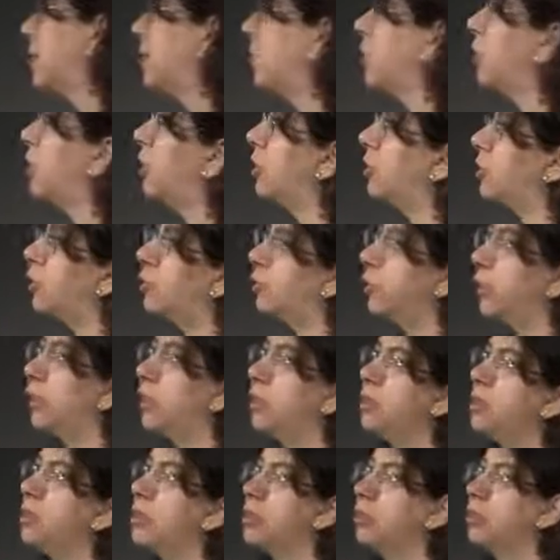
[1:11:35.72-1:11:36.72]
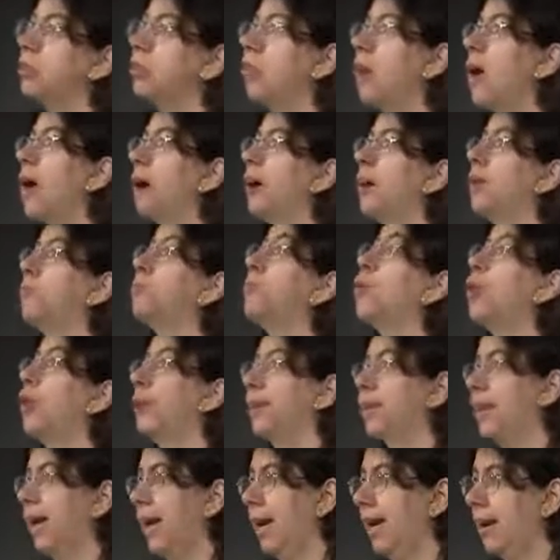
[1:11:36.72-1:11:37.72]
in order to be used, require
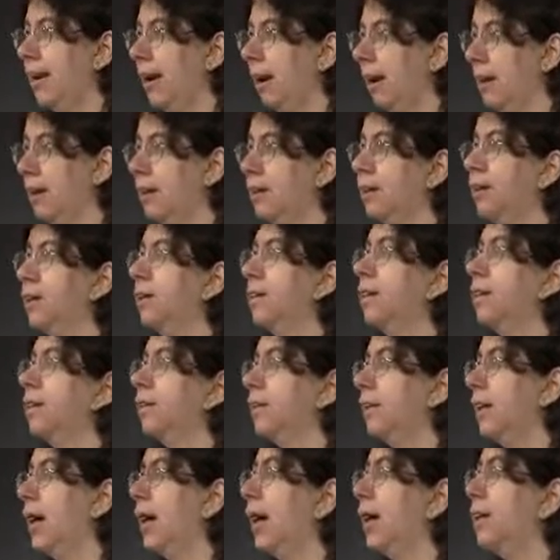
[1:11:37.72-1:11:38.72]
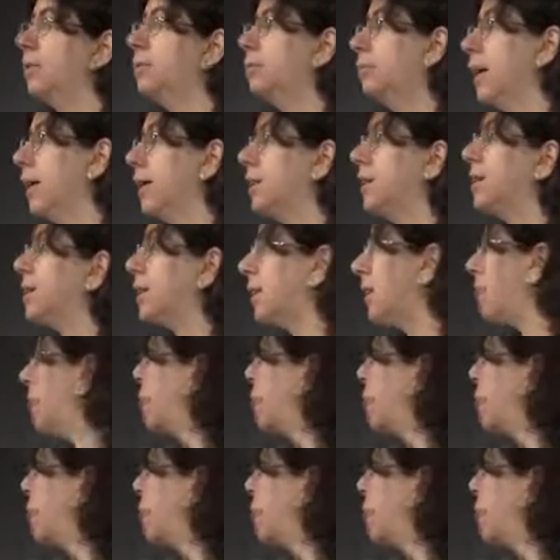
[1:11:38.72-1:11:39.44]
more data than methods that